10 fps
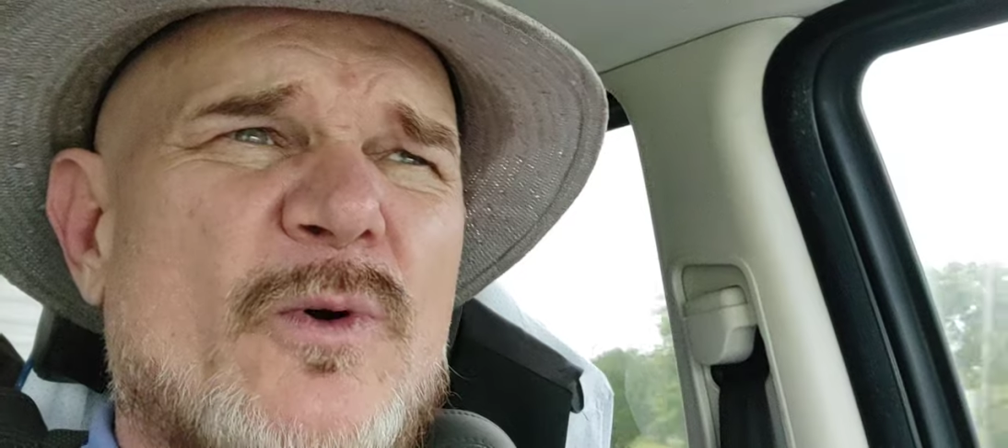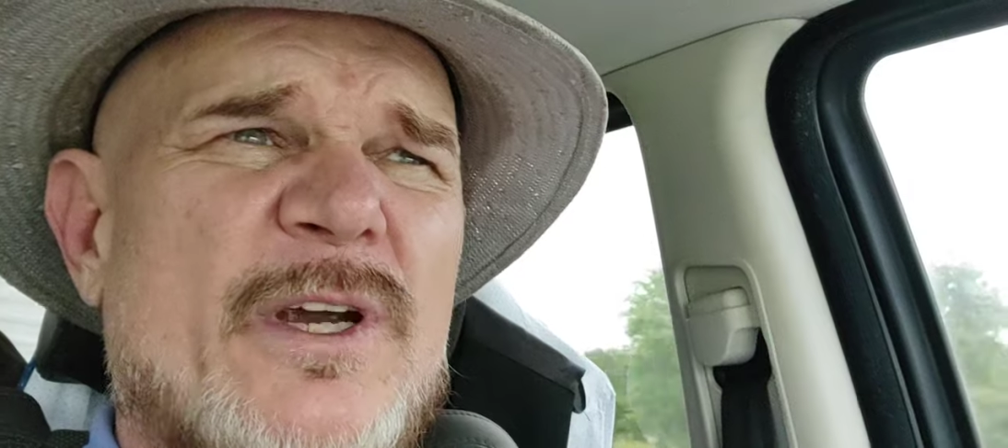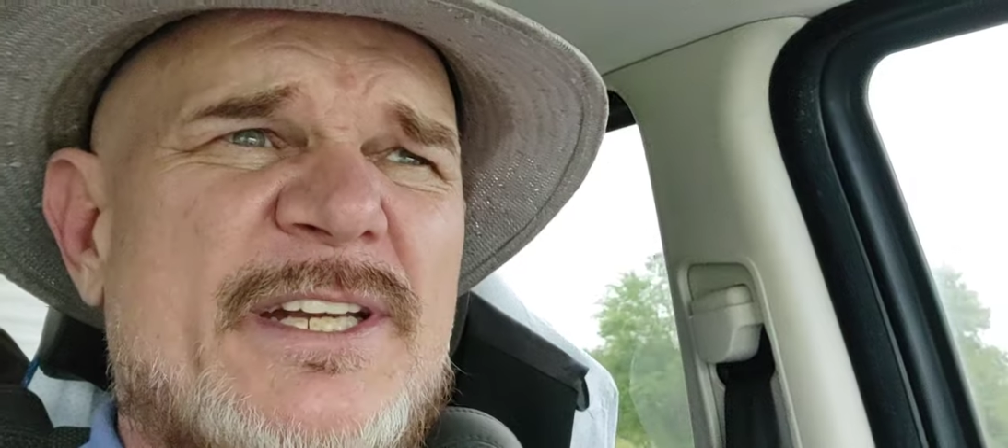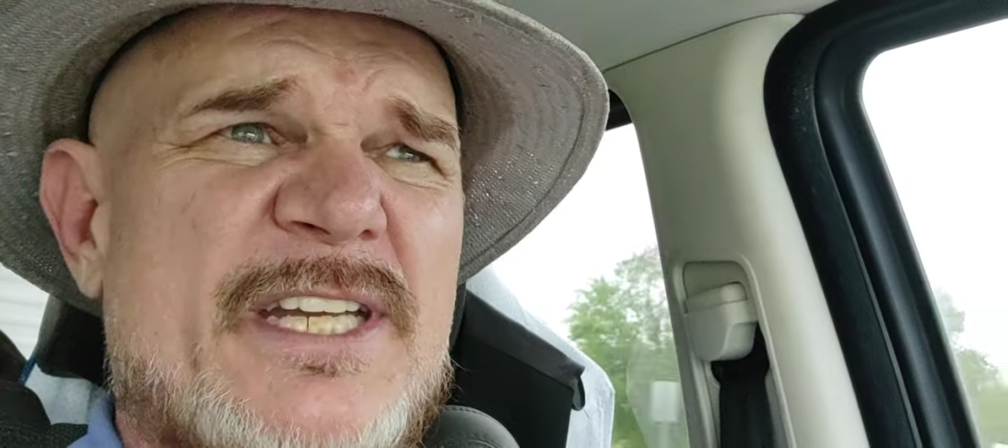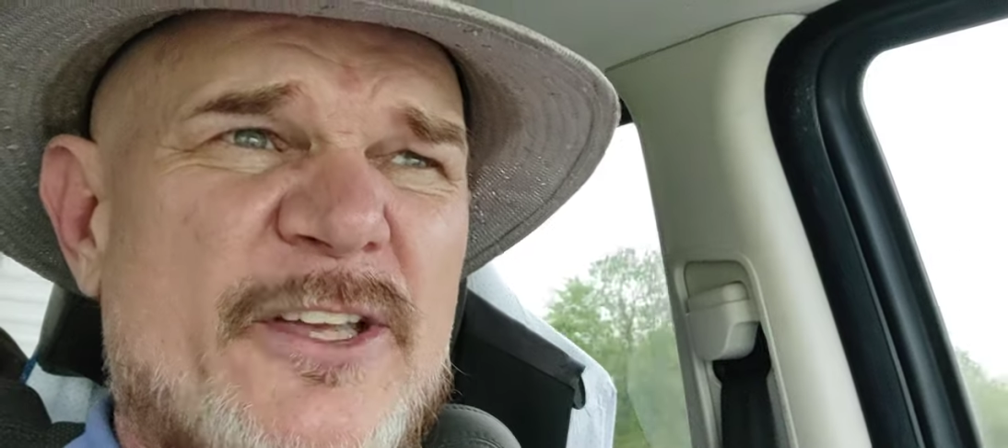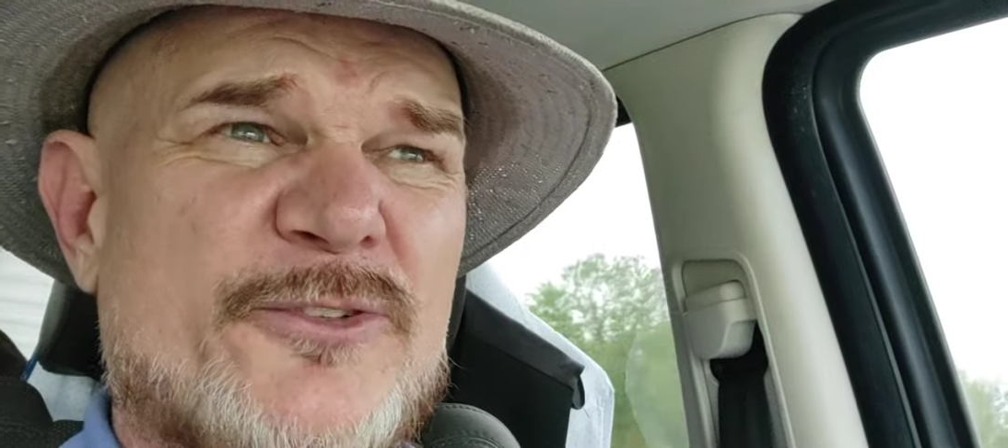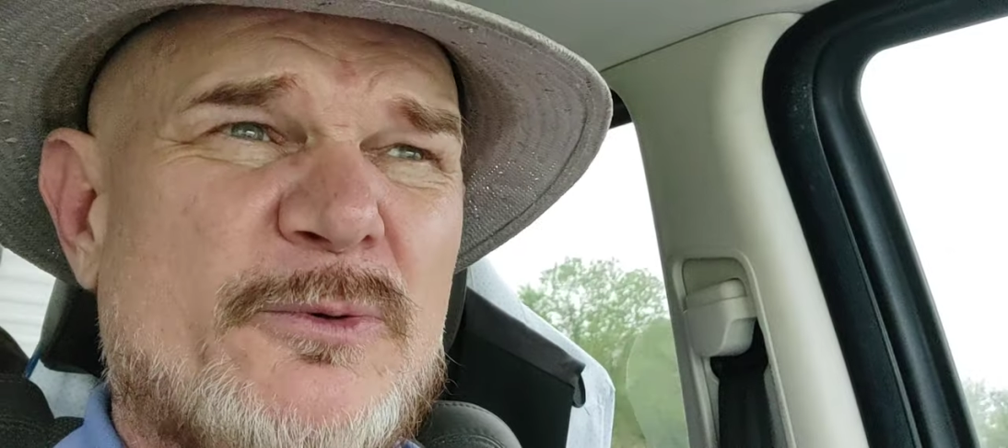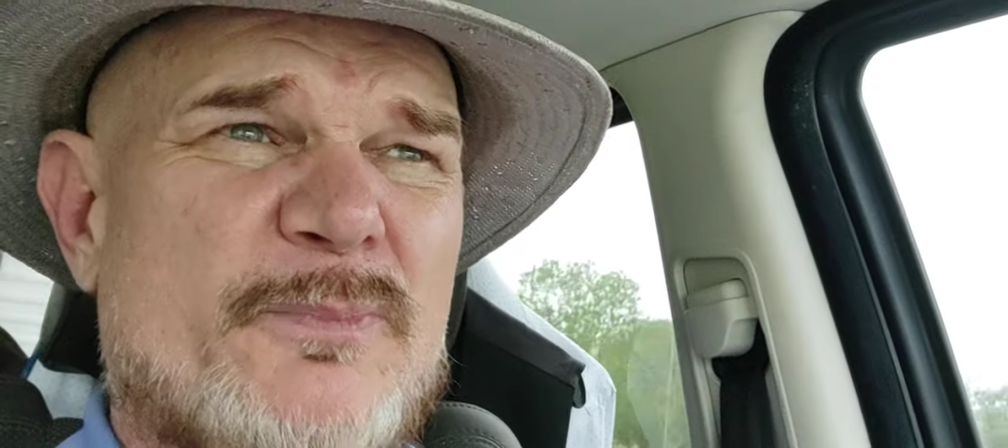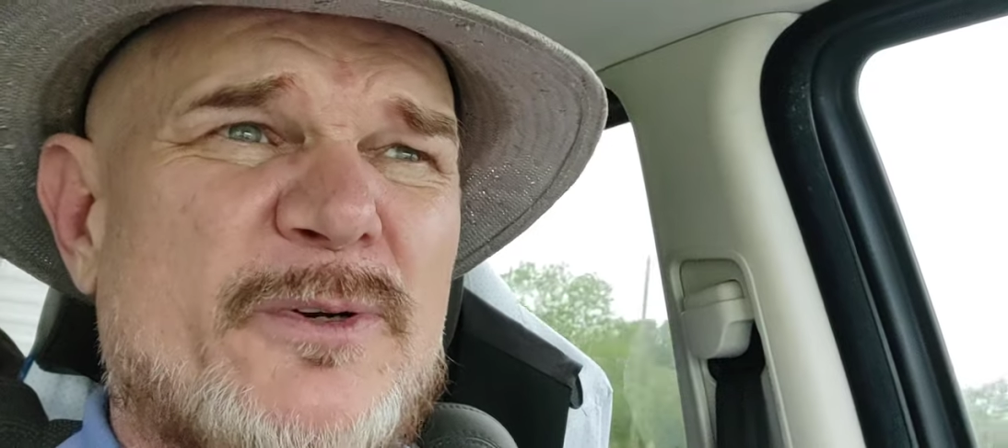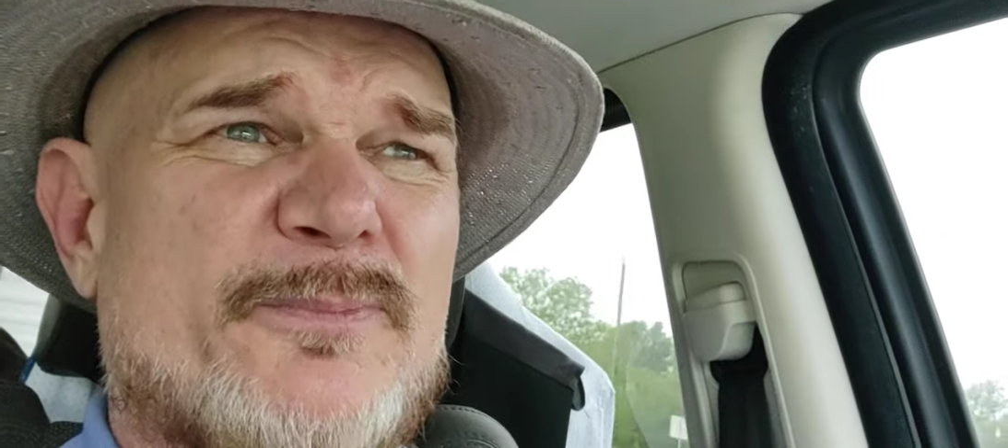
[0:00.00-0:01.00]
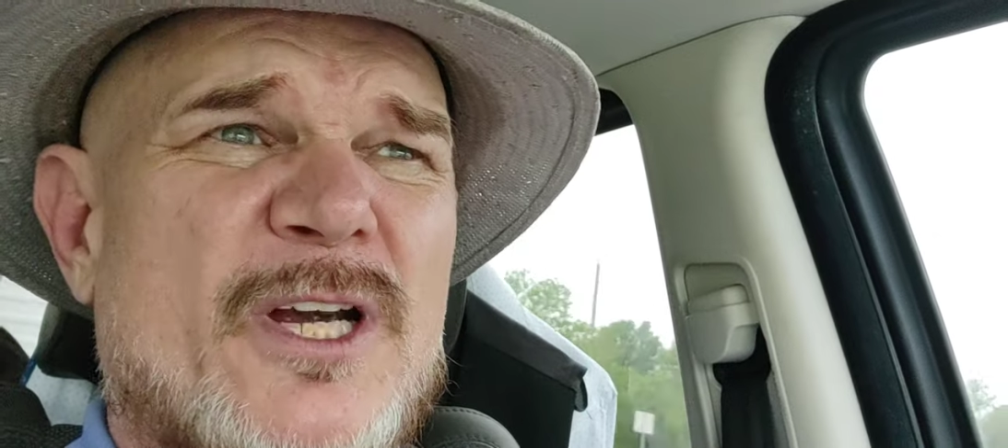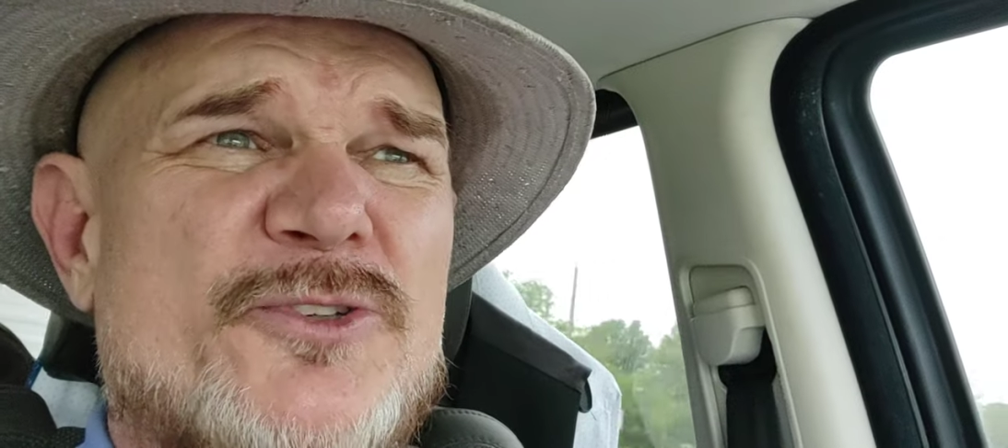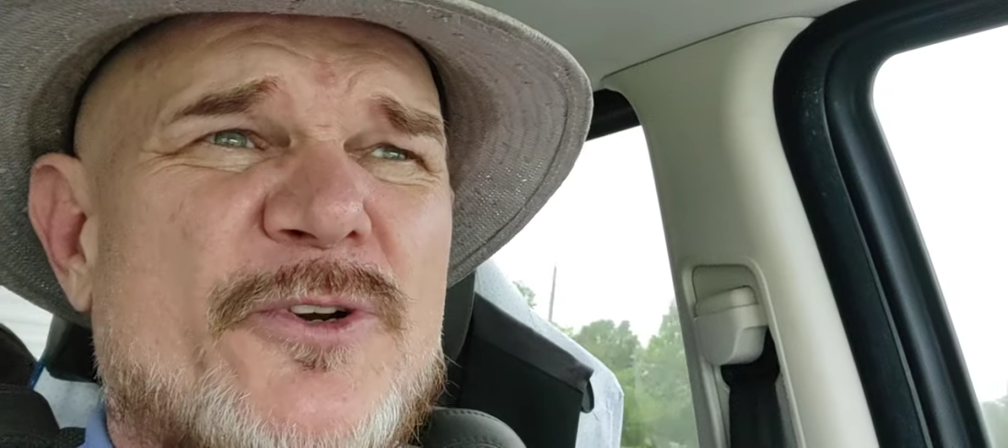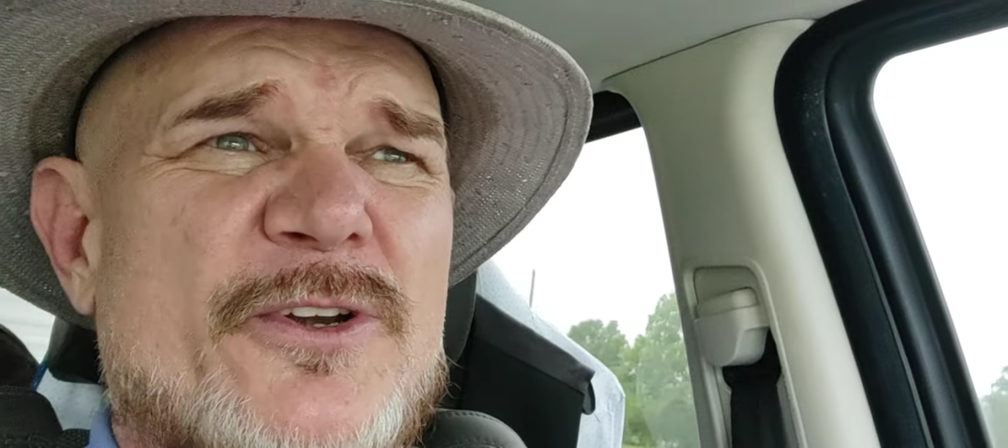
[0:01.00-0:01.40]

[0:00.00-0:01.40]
where it doesn't put pressure